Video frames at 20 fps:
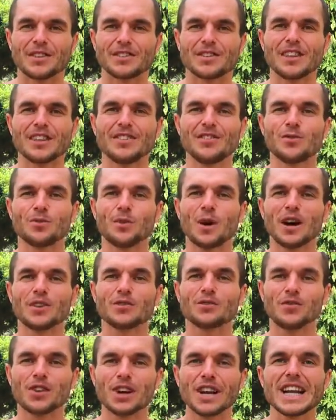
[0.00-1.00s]
So this is why
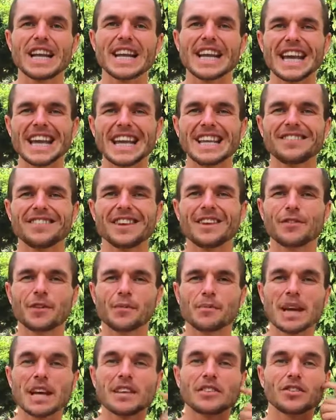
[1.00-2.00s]
it's really easy
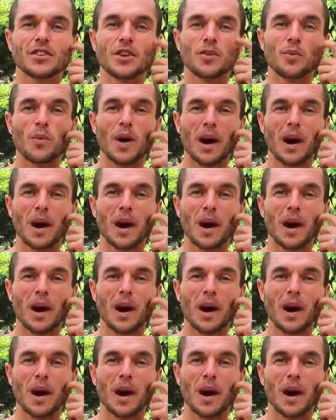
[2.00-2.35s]
for me to do